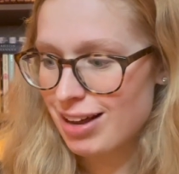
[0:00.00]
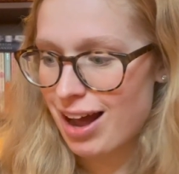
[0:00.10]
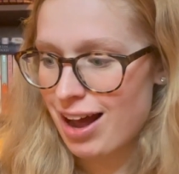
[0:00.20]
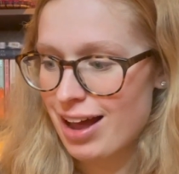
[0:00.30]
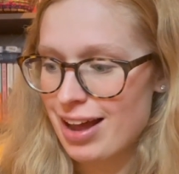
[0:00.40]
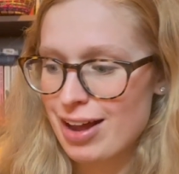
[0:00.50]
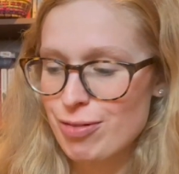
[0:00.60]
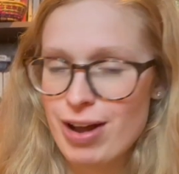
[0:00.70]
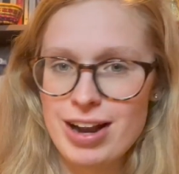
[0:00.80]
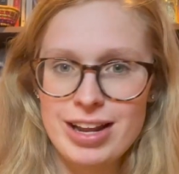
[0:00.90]
I
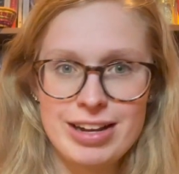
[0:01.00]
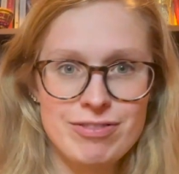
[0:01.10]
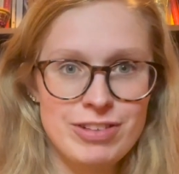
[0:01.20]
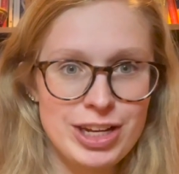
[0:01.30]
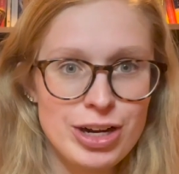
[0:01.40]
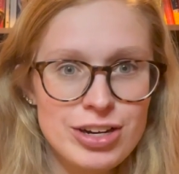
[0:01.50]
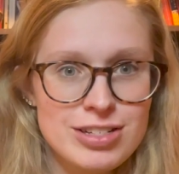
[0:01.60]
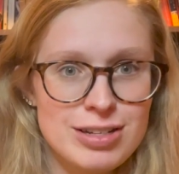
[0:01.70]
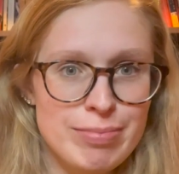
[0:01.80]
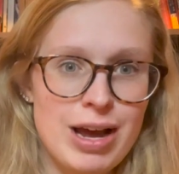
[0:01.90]
read Hidden
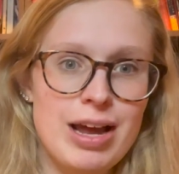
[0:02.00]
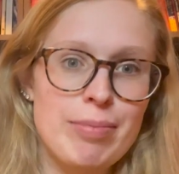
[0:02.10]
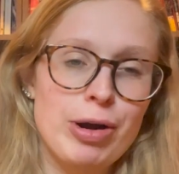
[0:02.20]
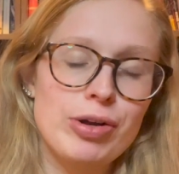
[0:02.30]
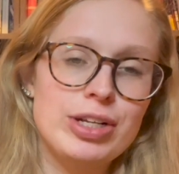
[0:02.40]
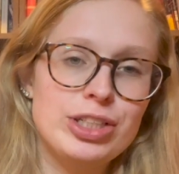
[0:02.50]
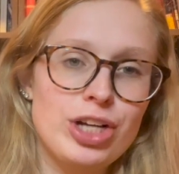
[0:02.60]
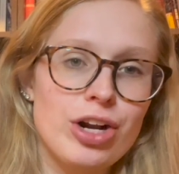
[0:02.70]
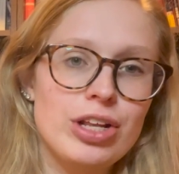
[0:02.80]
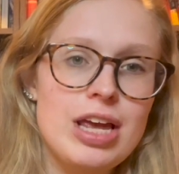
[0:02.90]
Figures by Margot Lee
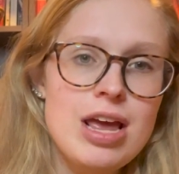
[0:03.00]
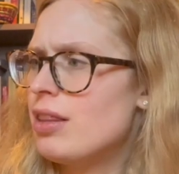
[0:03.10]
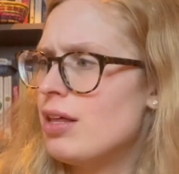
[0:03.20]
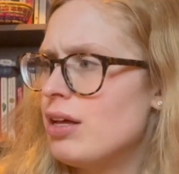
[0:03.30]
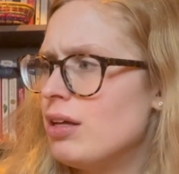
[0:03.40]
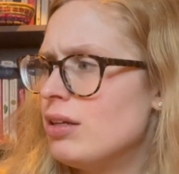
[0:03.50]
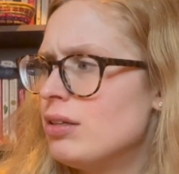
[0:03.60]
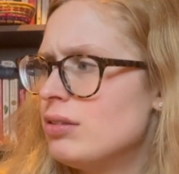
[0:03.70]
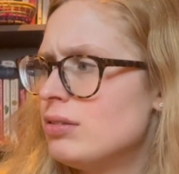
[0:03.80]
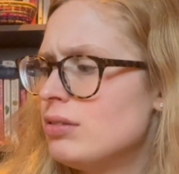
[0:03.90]
Shetterly.
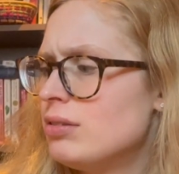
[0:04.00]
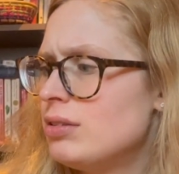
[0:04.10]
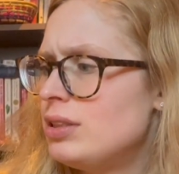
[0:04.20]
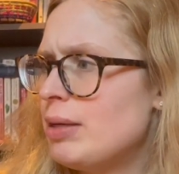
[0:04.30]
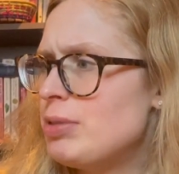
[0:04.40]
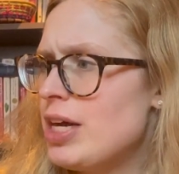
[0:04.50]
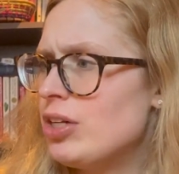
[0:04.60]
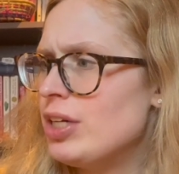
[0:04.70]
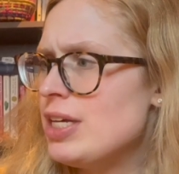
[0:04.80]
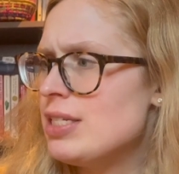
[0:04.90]
The
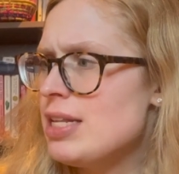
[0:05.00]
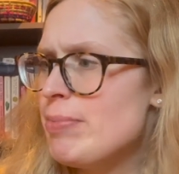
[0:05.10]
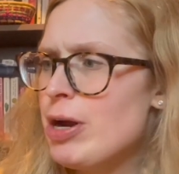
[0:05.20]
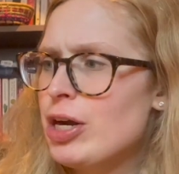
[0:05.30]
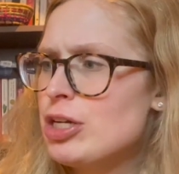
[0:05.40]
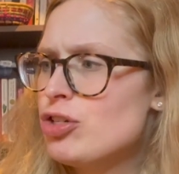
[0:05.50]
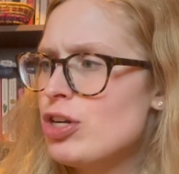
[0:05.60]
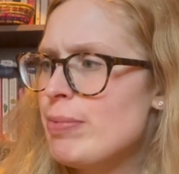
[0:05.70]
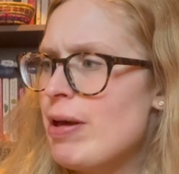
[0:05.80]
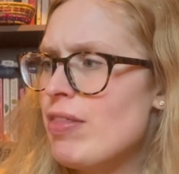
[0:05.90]
subtitle is The American
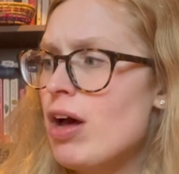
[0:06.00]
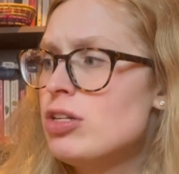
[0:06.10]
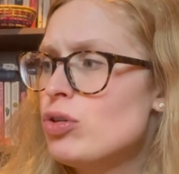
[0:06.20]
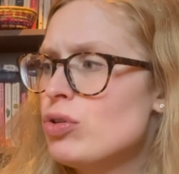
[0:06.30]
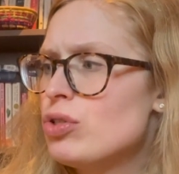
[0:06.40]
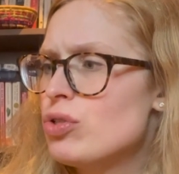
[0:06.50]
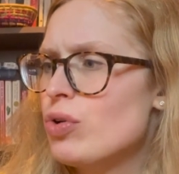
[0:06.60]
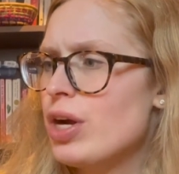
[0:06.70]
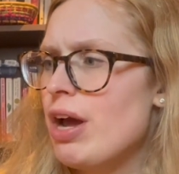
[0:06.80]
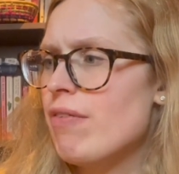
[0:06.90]
Dream and the Untold
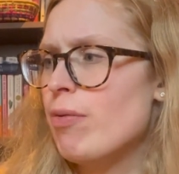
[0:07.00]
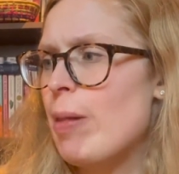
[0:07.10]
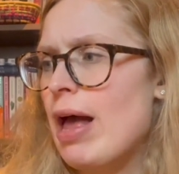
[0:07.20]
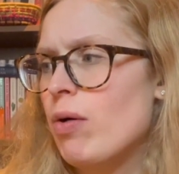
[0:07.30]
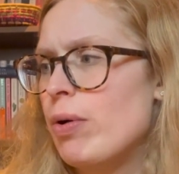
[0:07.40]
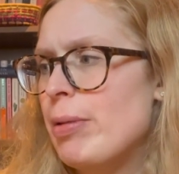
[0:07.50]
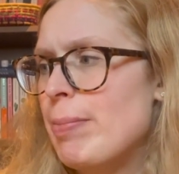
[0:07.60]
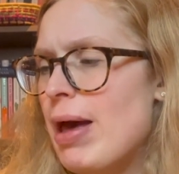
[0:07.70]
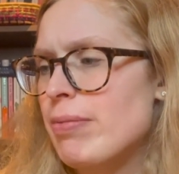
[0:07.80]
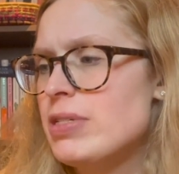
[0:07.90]
Story of the Black Women
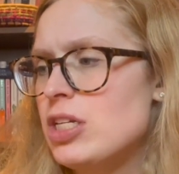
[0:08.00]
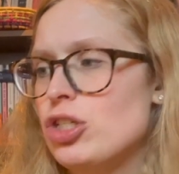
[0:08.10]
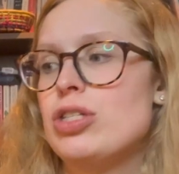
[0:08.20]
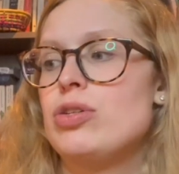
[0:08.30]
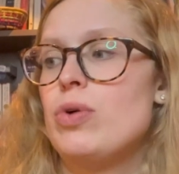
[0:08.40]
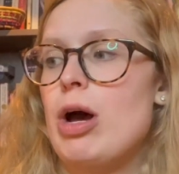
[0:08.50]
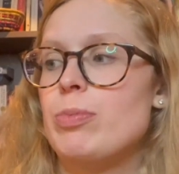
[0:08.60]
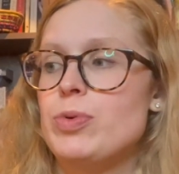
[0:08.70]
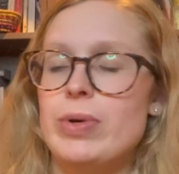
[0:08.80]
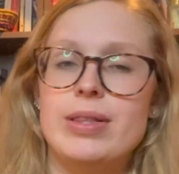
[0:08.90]
Mathematicians Who
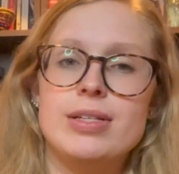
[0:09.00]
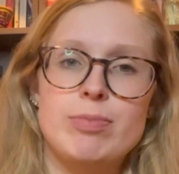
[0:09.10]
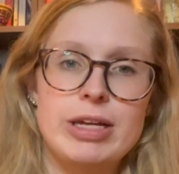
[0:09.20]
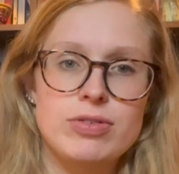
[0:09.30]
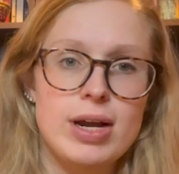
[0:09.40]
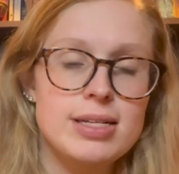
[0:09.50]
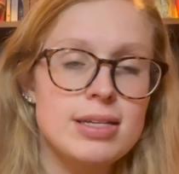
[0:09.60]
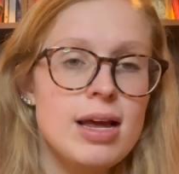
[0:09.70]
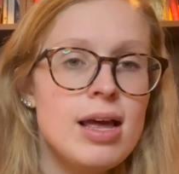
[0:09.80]
Helped Win the Space Race.